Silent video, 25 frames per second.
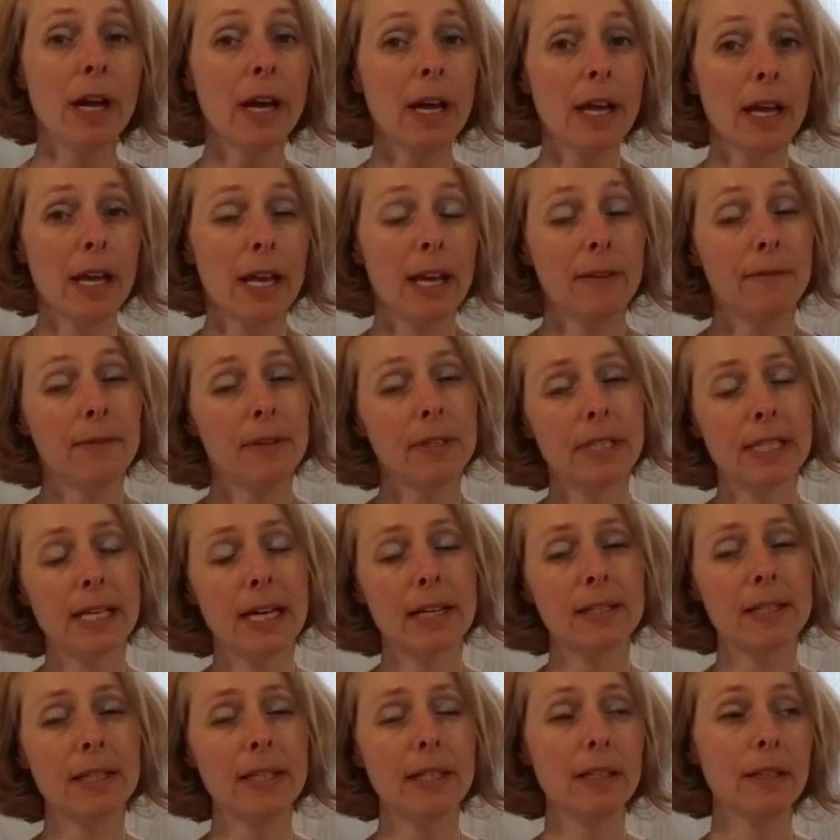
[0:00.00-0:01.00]
If it
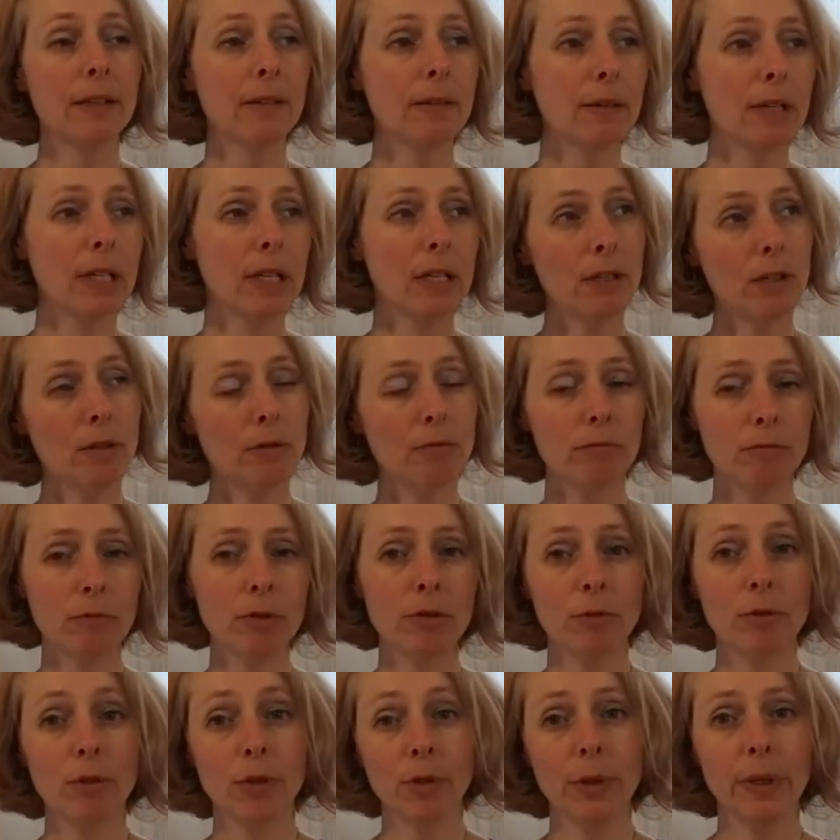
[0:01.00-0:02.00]
doesn't,
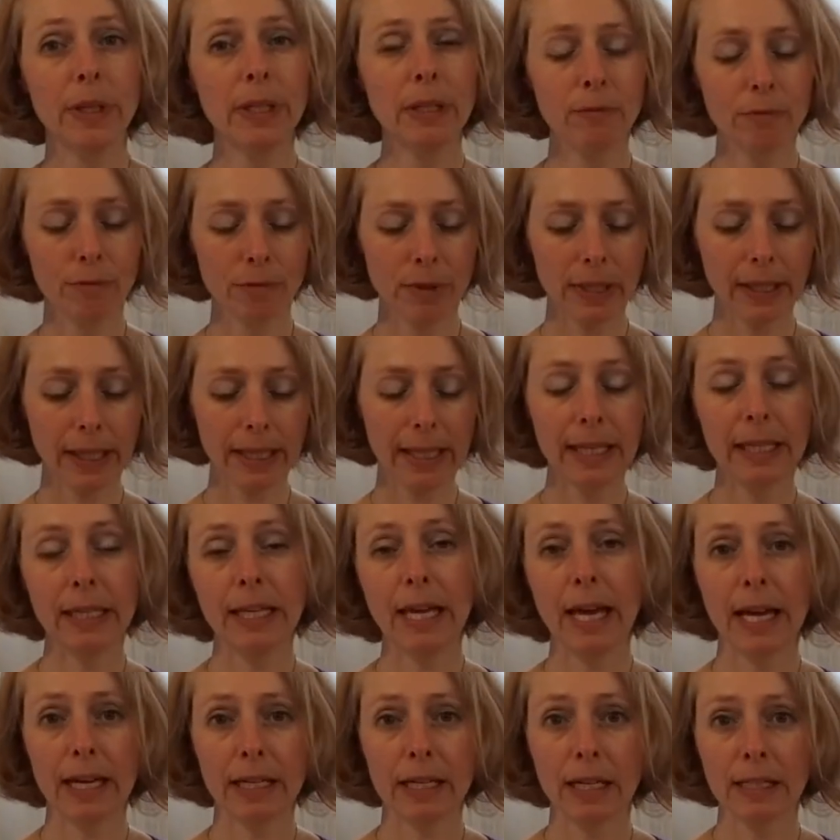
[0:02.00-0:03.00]
you could really
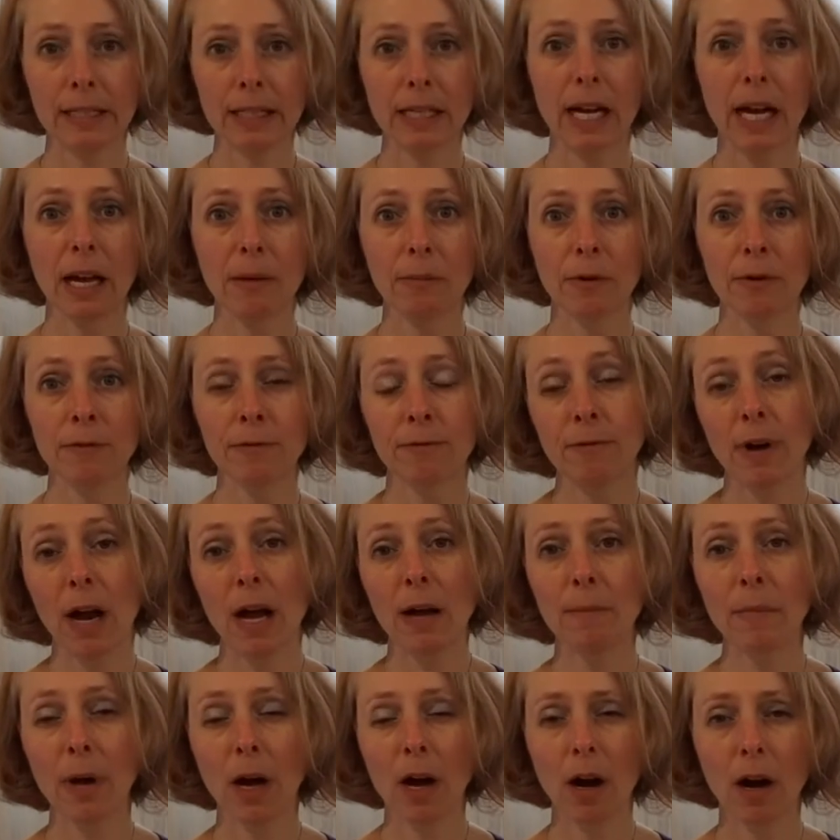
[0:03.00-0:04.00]
get a timer
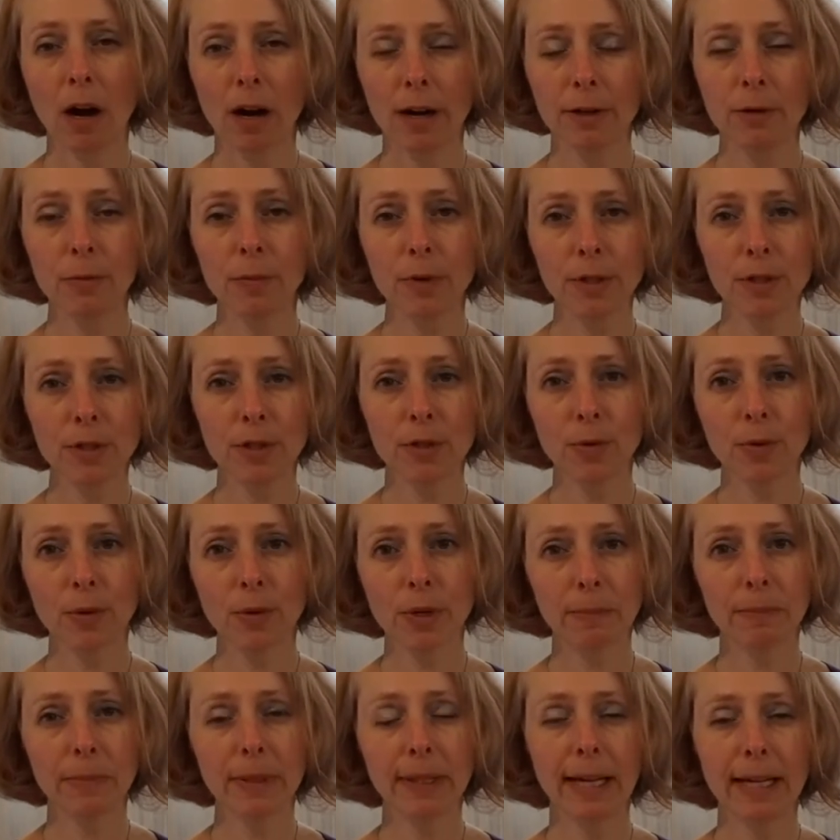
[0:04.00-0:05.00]
from a hardware store
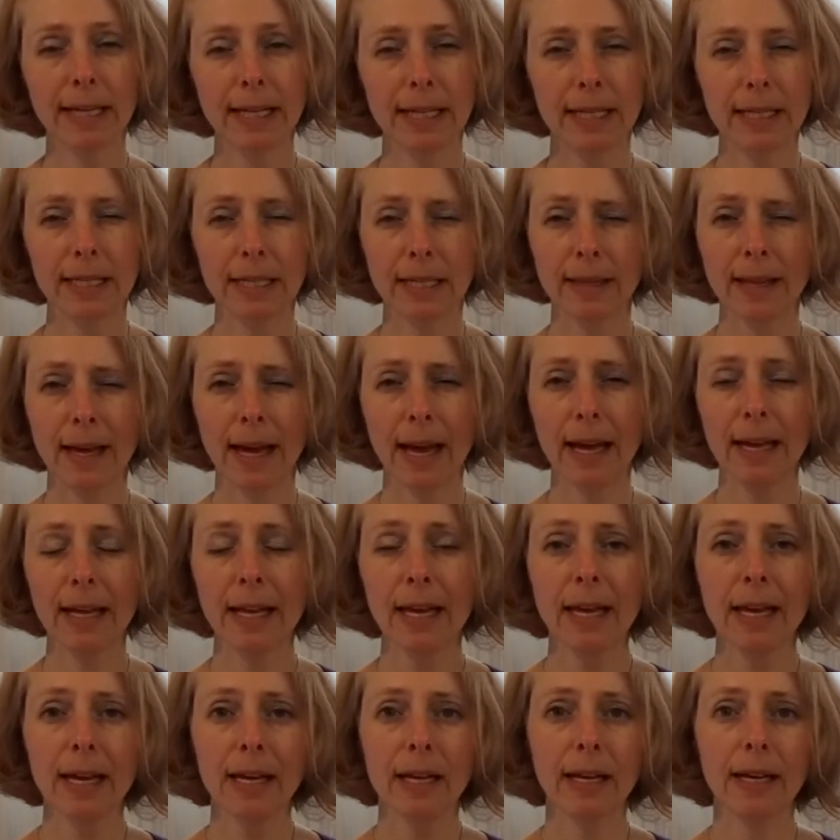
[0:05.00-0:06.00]
and plug it into that.
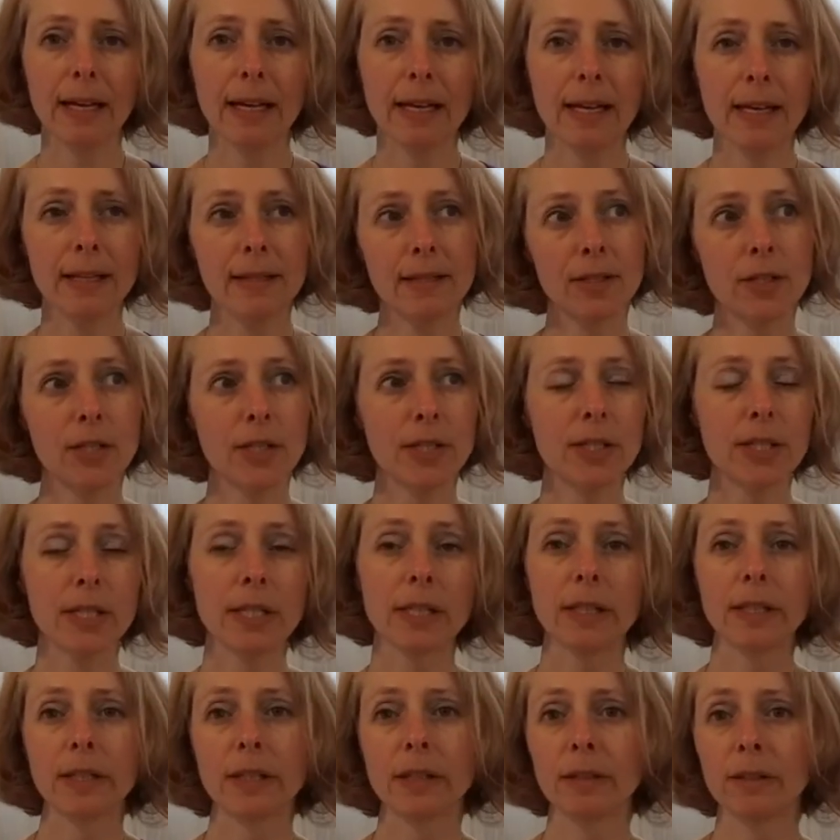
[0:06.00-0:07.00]
It's just a
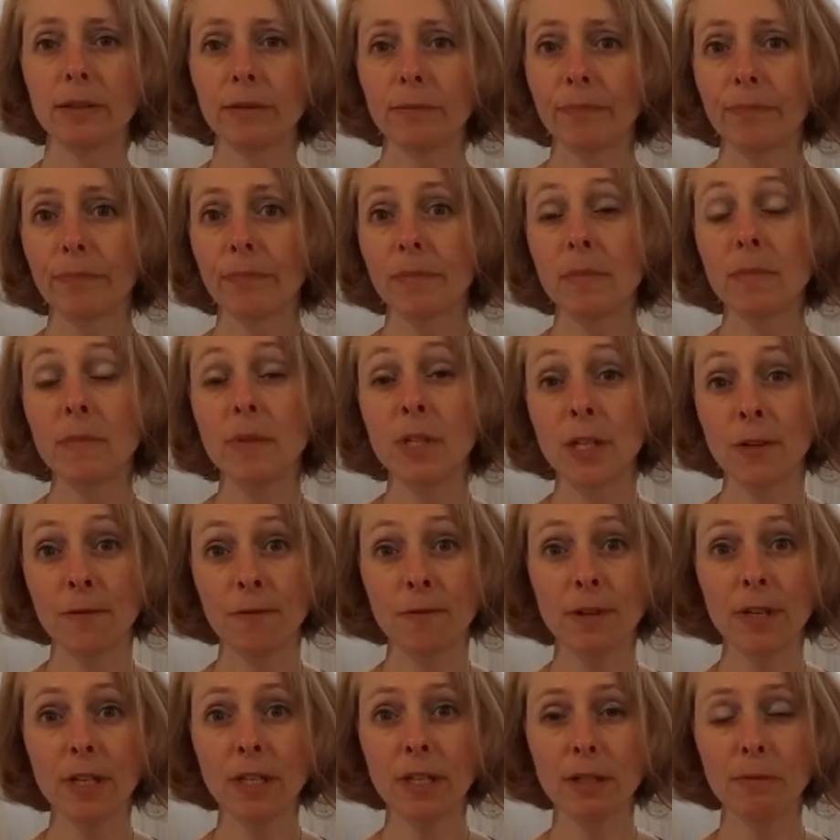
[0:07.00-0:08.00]
little
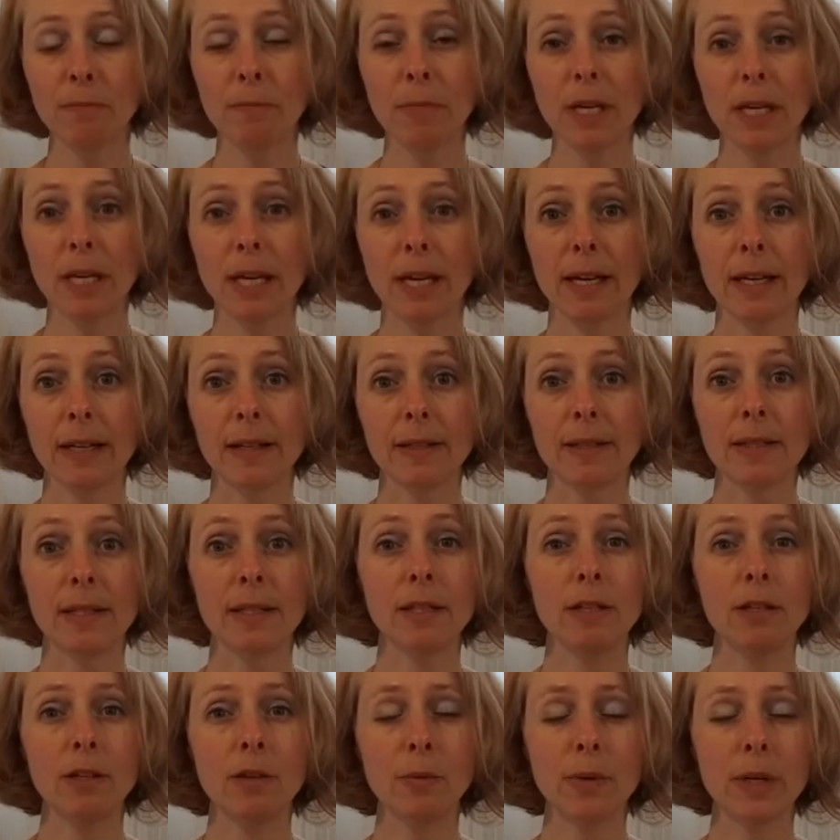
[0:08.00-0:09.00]
different because
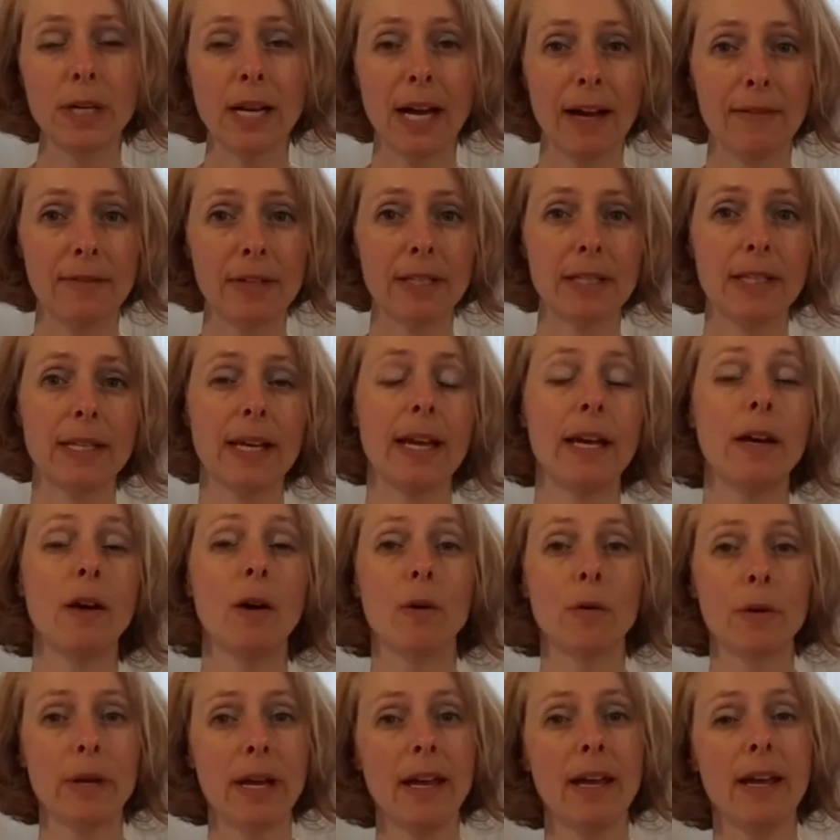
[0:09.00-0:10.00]
you would have to say,
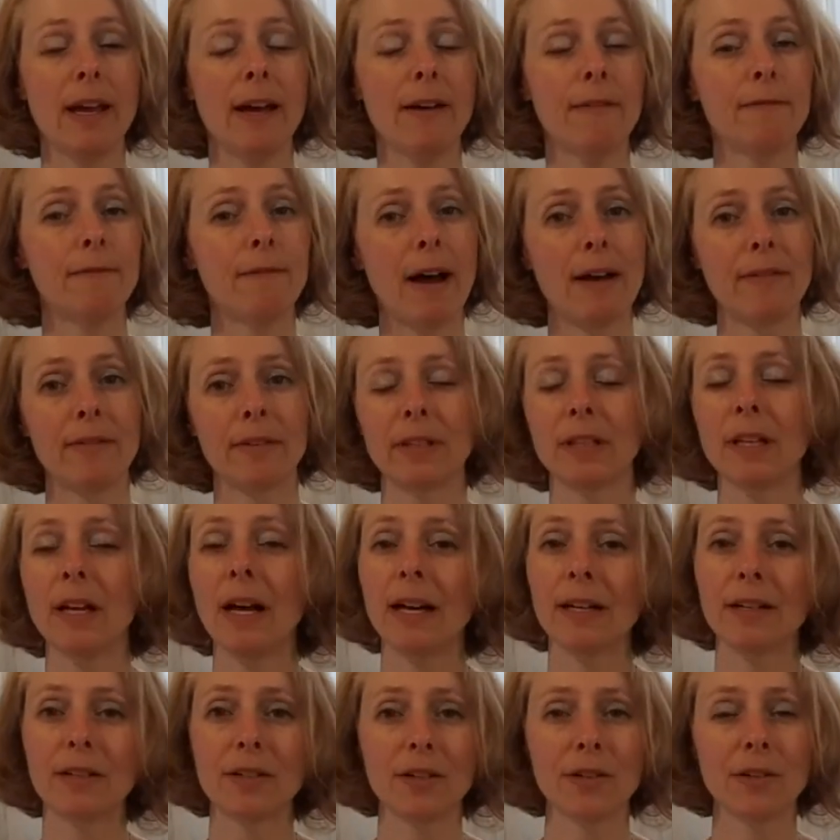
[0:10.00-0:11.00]
okay, at 5
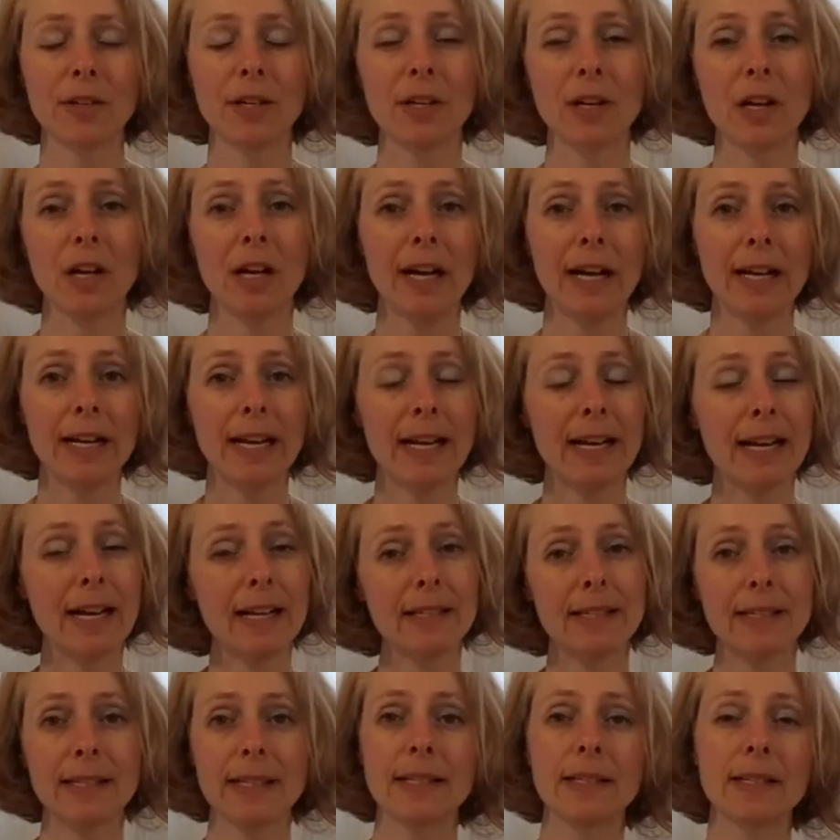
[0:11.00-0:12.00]
o'clock turn it on and at
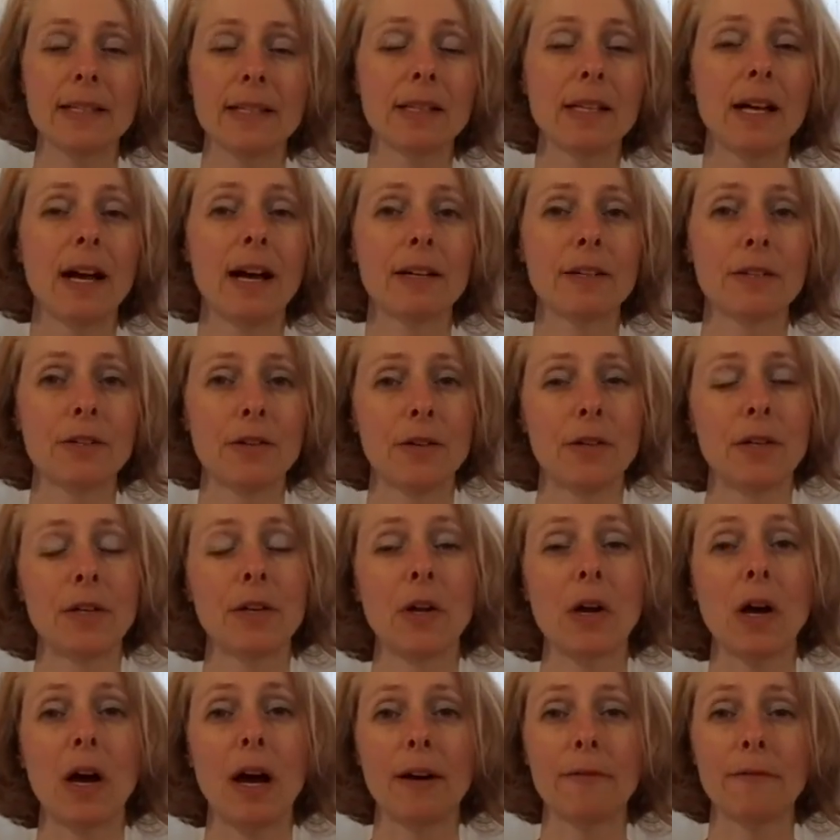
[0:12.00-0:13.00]
6 o'clock turn it
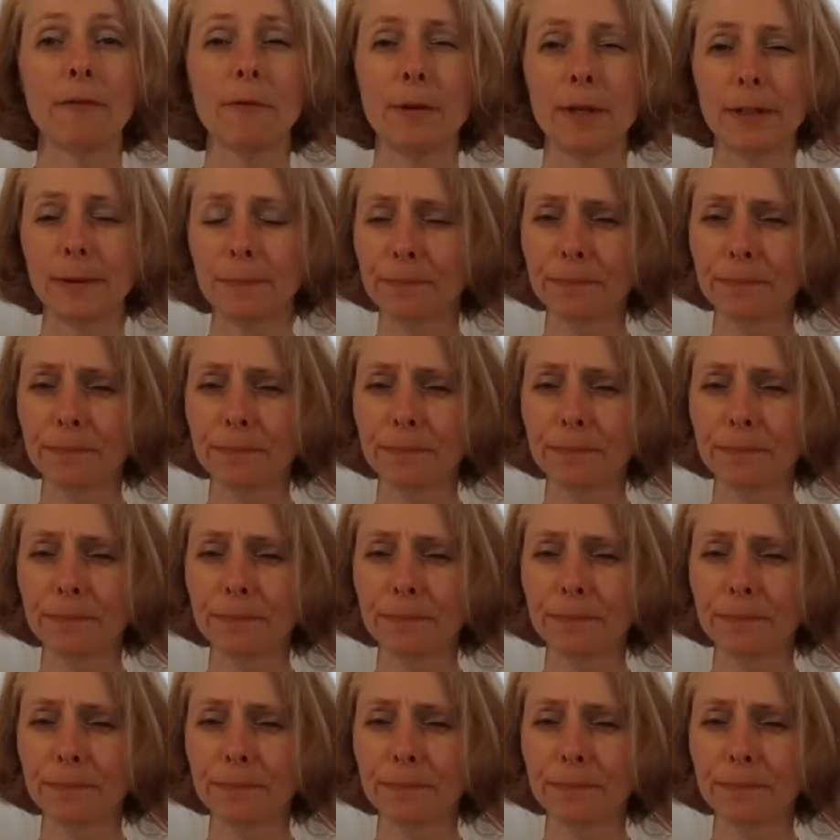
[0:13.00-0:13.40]
off, or